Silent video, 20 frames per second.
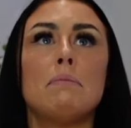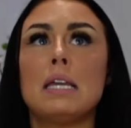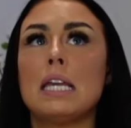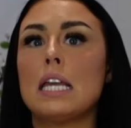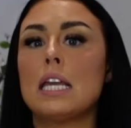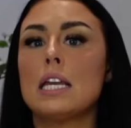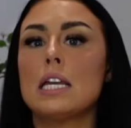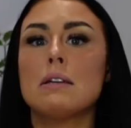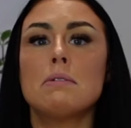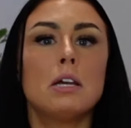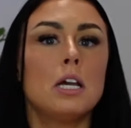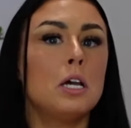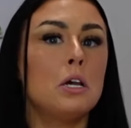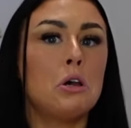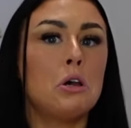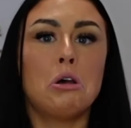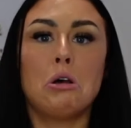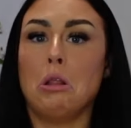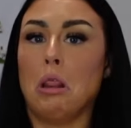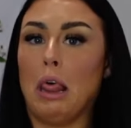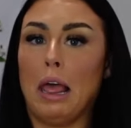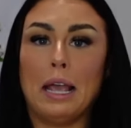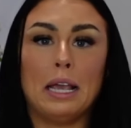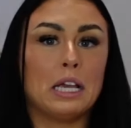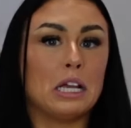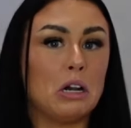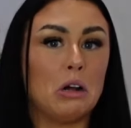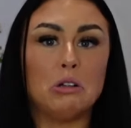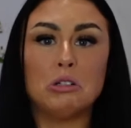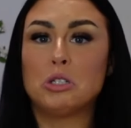me like
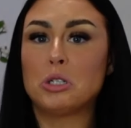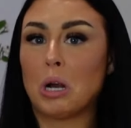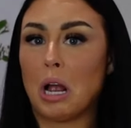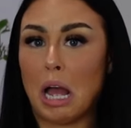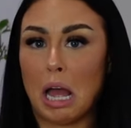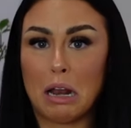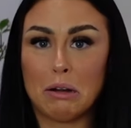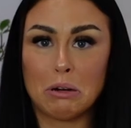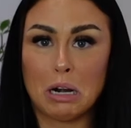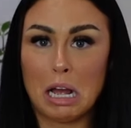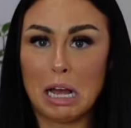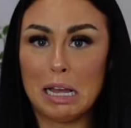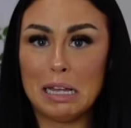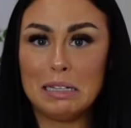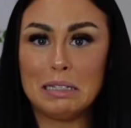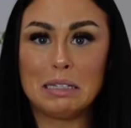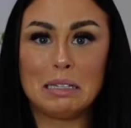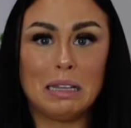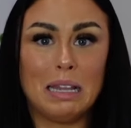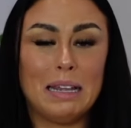an ultra high rise.